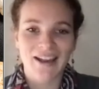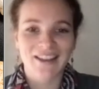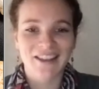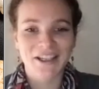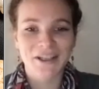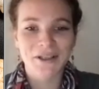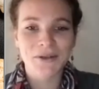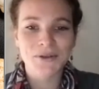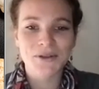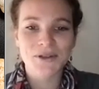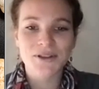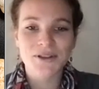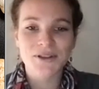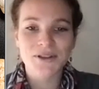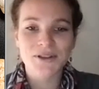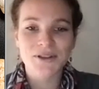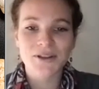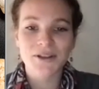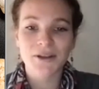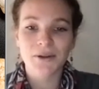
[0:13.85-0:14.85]
Thank you to the
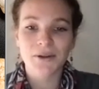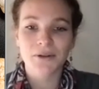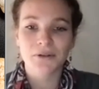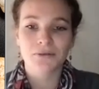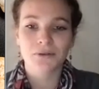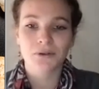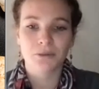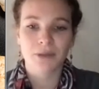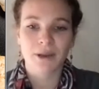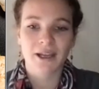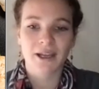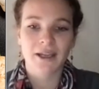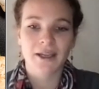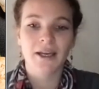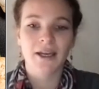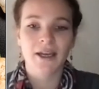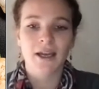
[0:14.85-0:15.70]
Yolo Food Bank